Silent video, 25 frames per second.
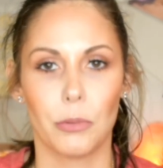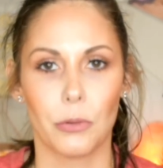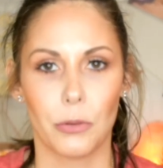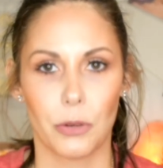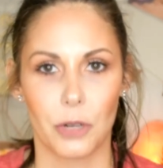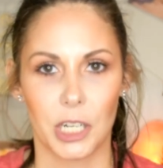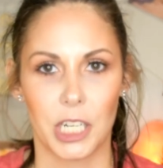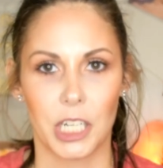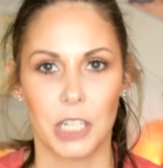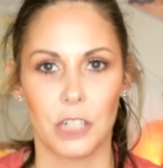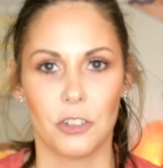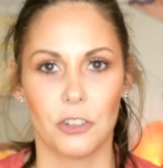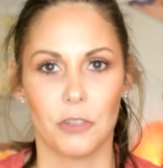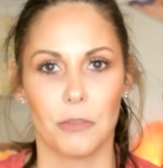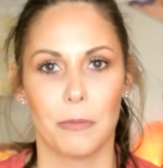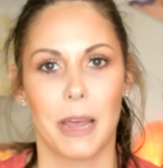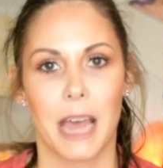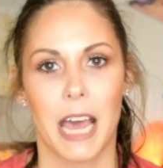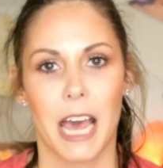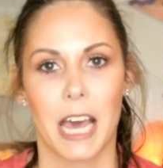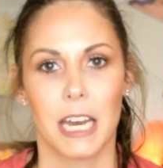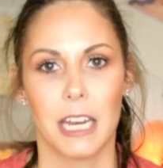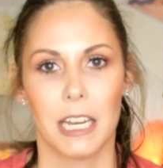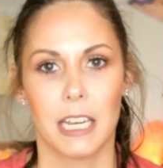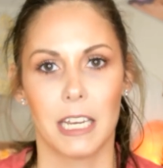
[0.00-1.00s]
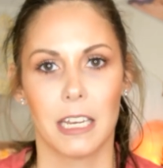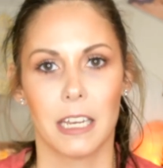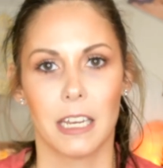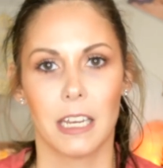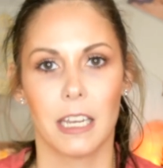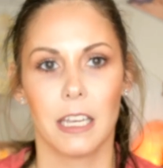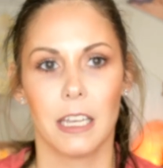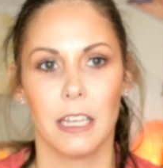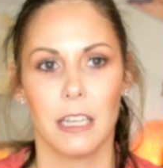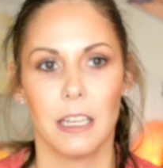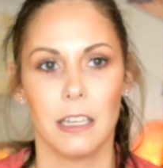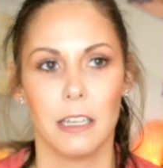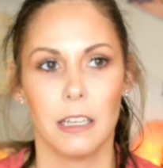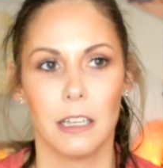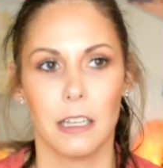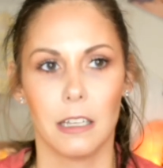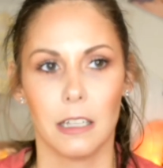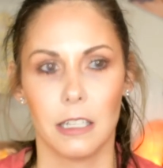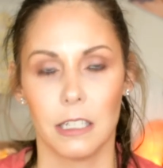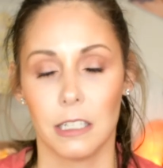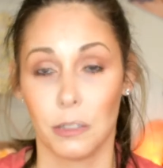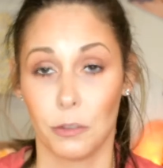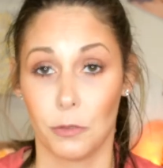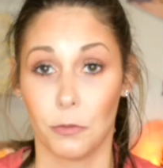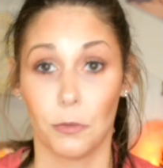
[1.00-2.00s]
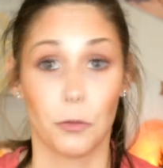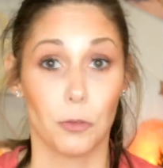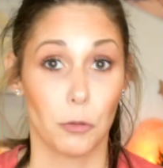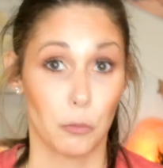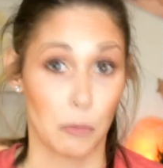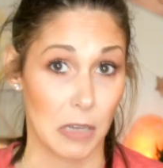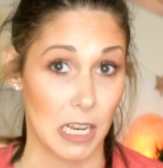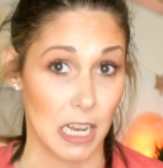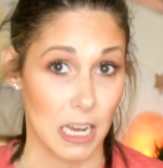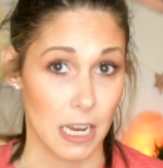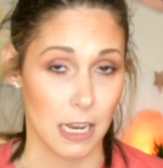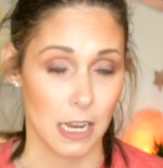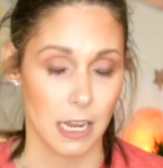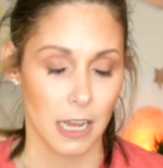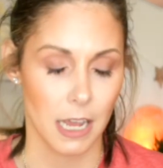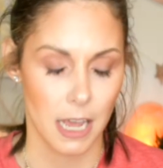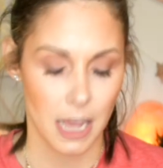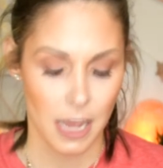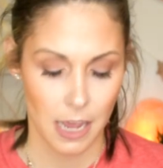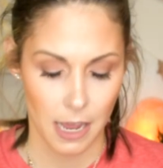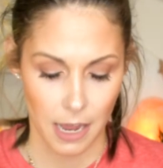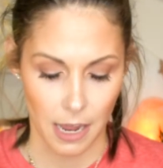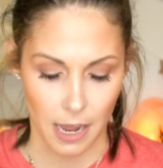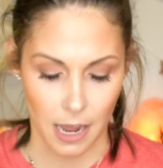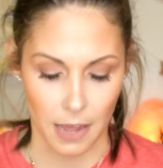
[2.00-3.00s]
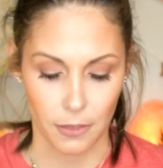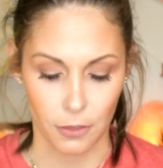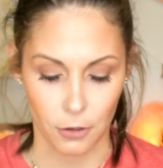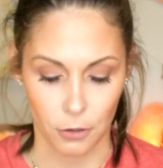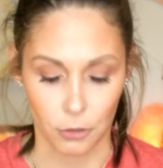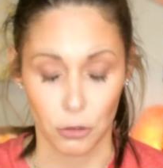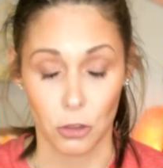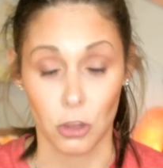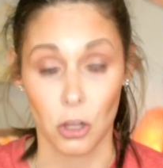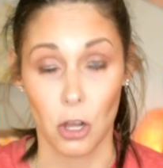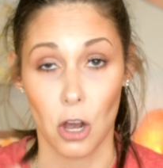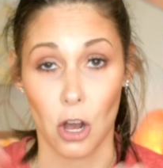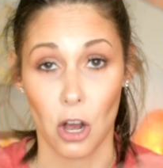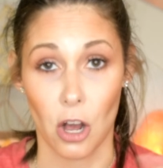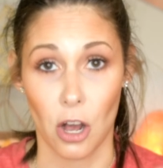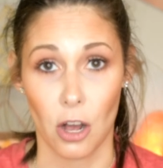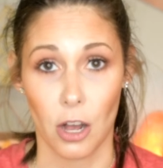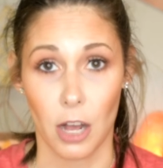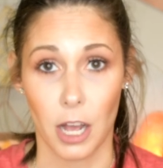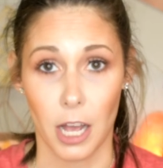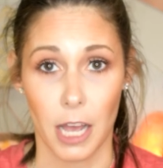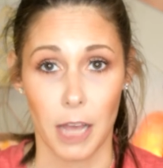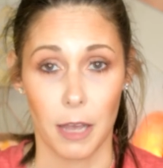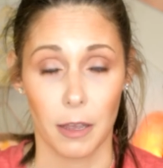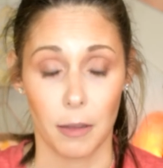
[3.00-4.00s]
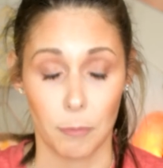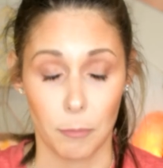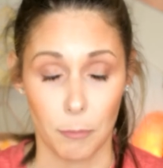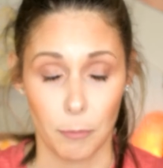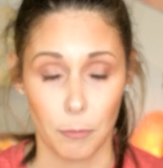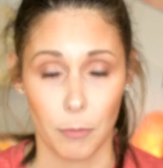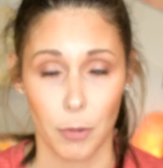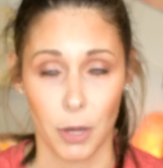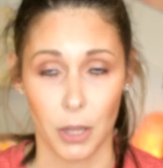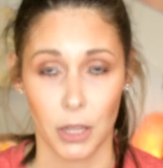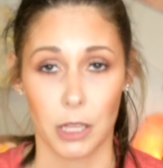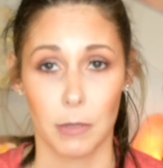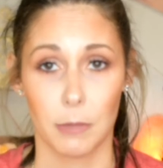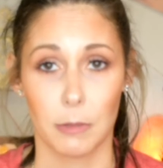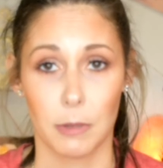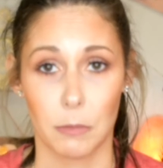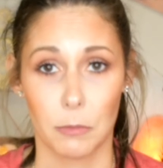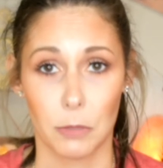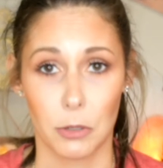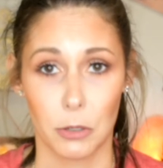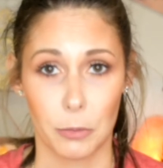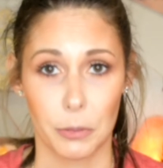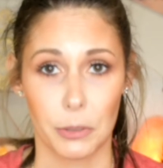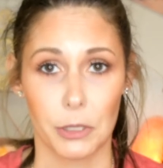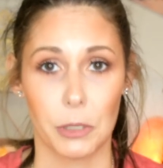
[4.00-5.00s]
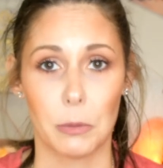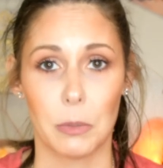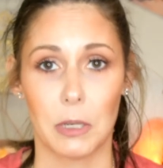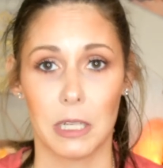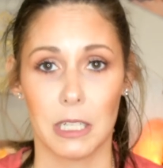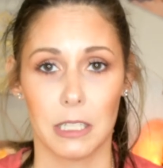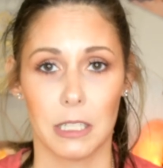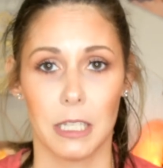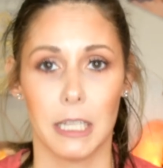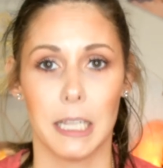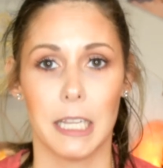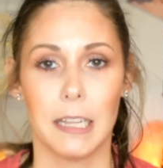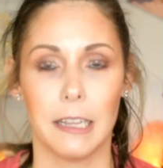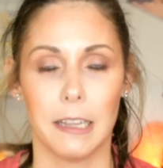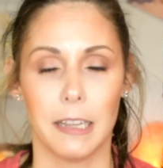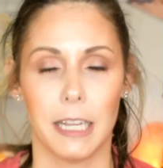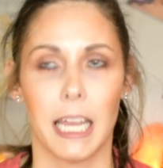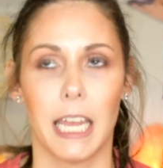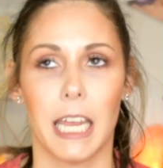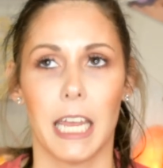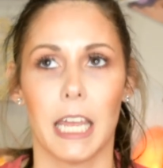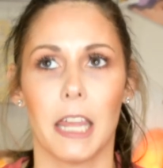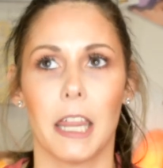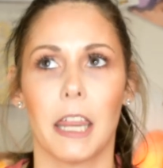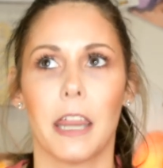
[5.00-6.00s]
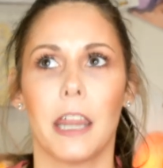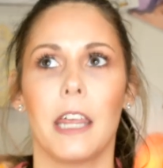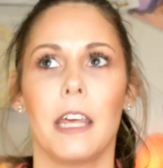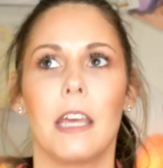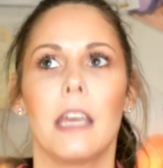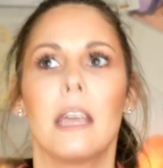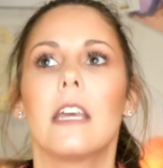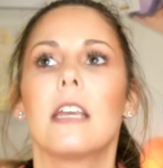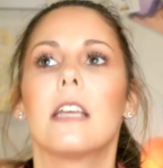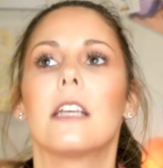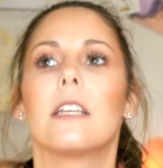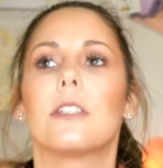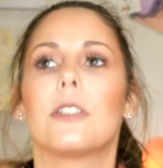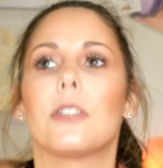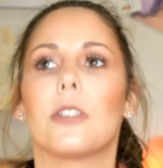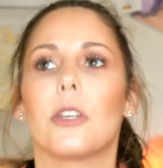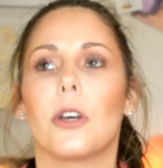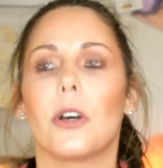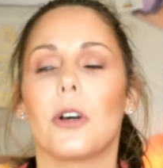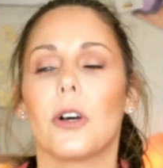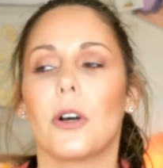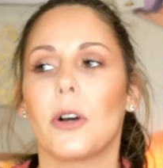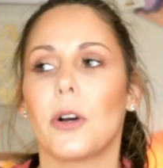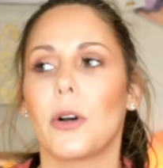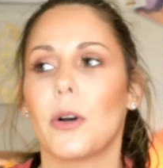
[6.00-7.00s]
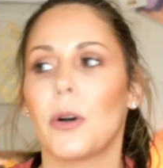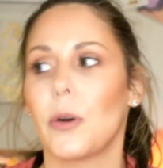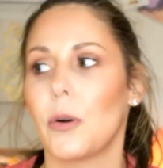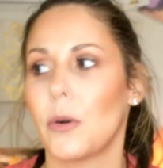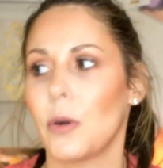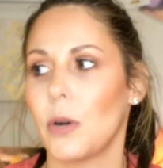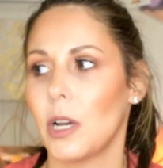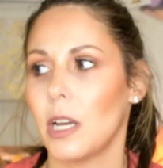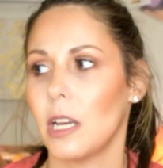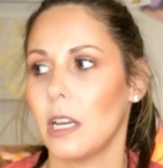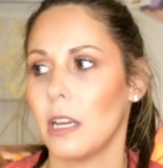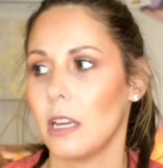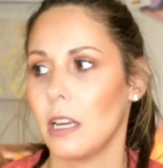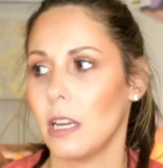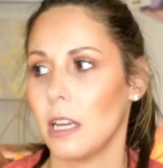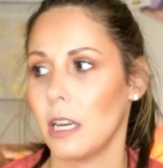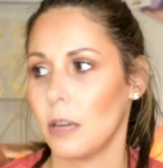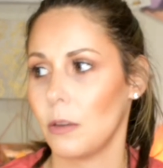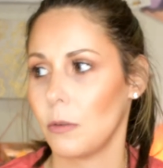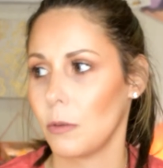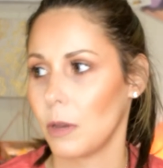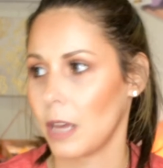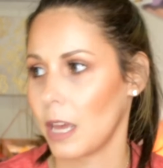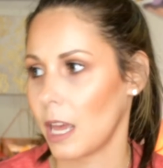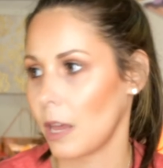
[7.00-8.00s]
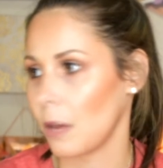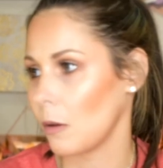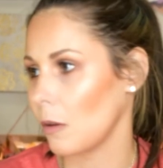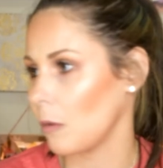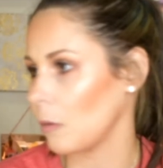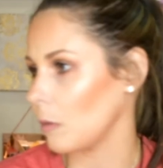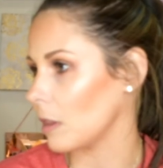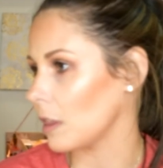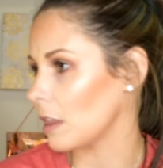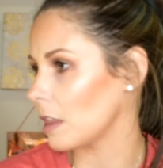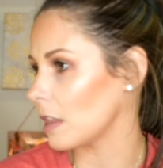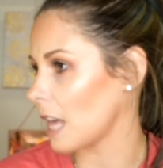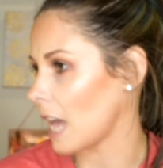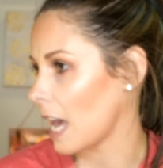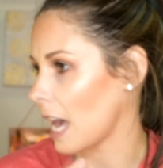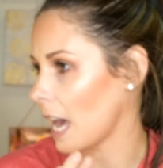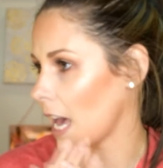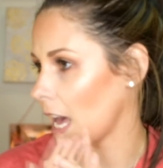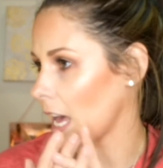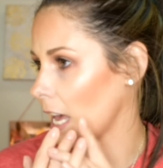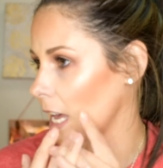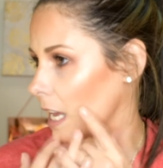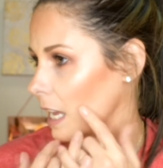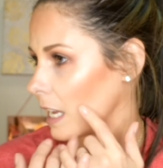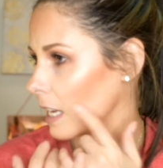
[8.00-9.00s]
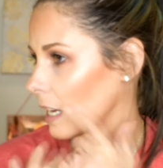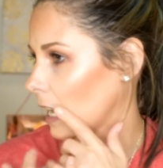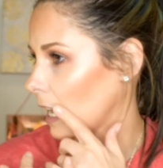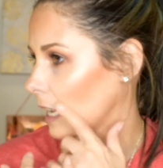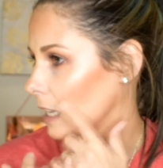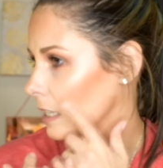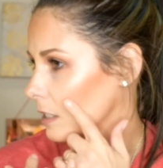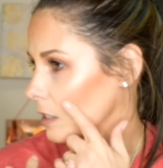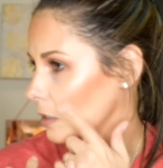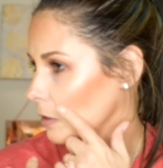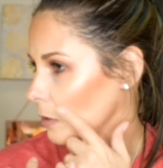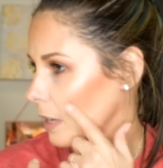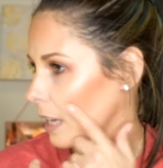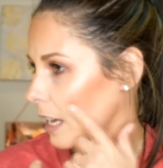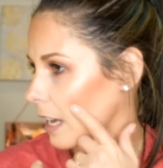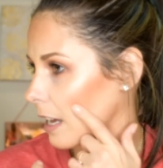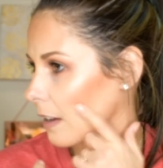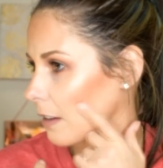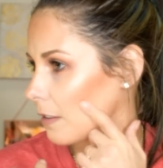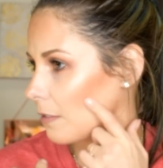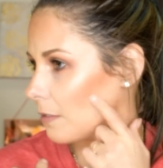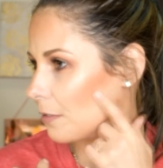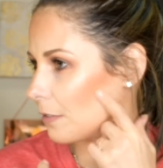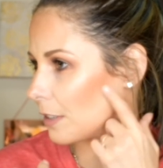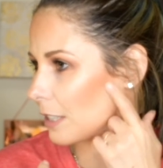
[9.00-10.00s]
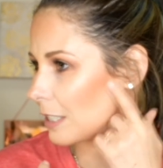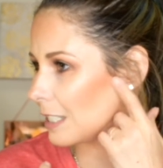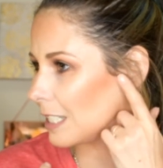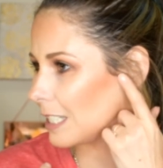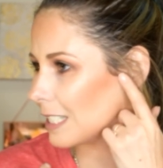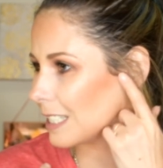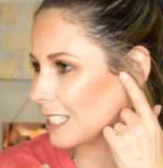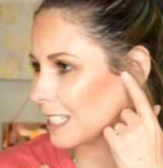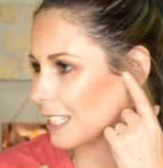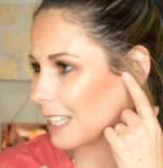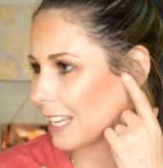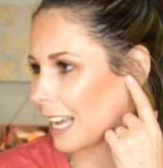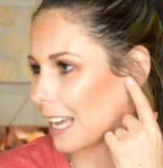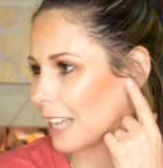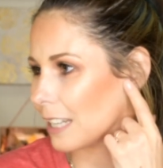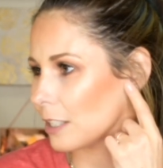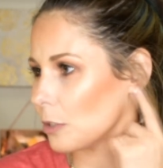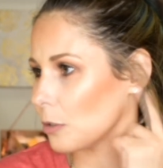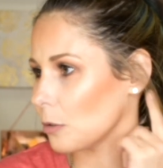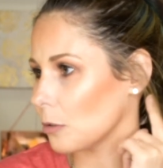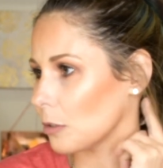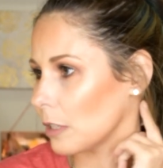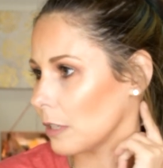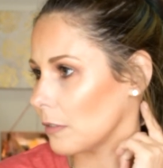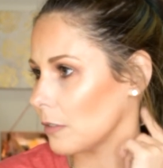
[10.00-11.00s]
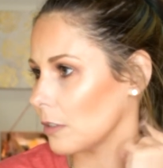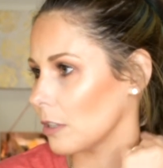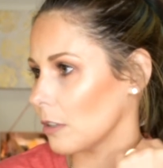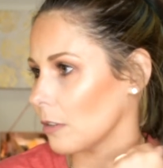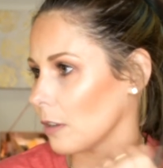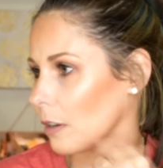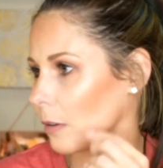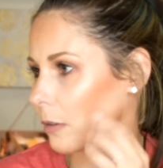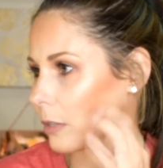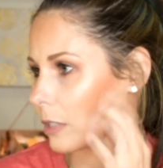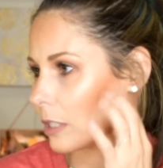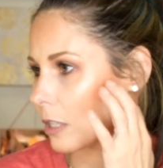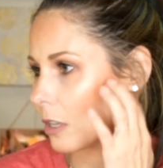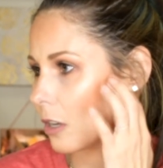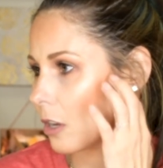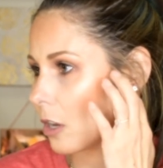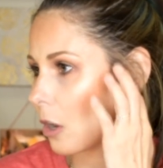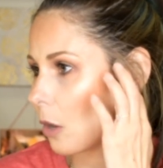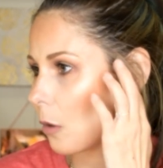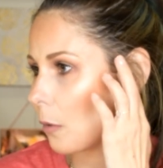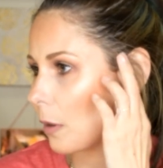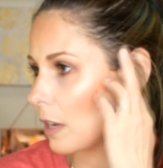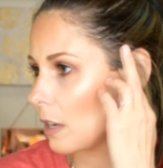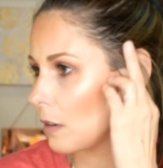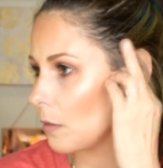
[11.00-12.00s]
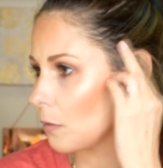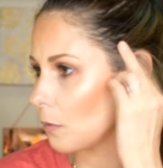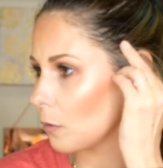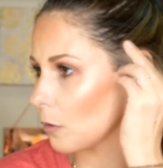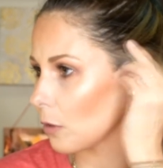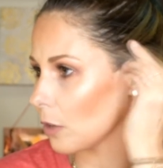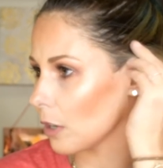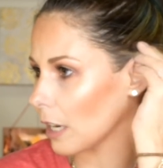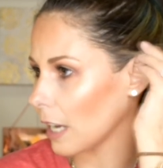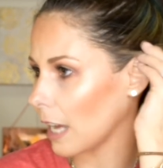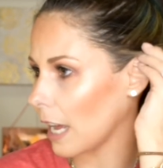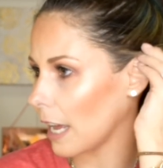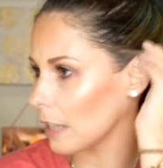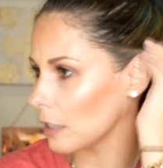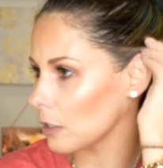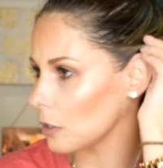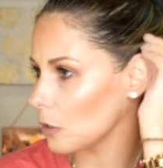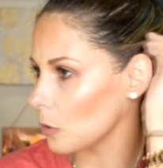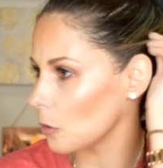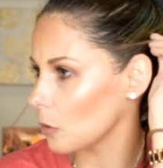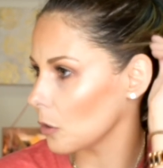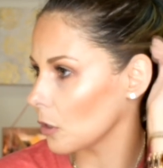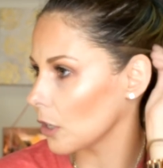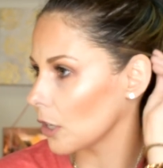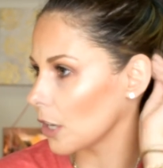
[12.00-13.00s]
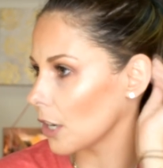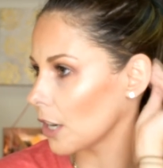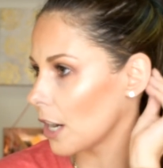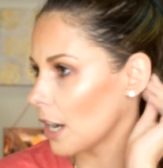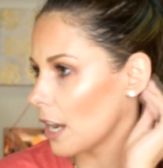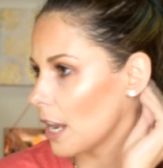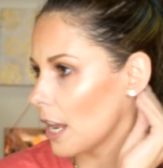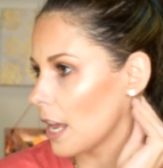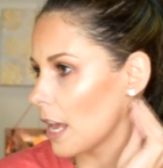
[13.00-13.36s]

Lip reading: pretty dramatic, at least for me, and they're long. I bought them on purpose because of the length. So anyway, with that, and I do have a decent contour, even though I wasn't going for a contour.